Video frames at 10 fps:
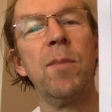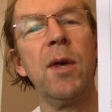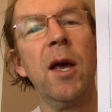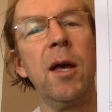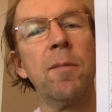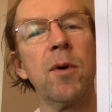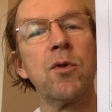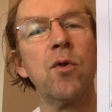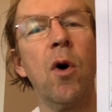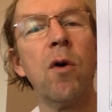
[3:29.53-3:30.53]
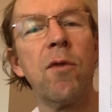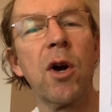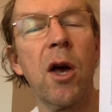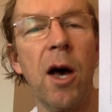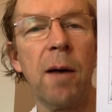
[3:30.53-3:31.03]
be able to
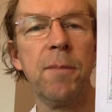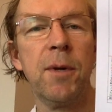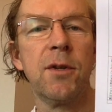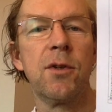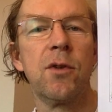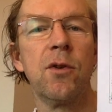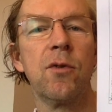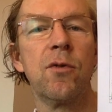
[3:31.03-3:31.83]
overcome it,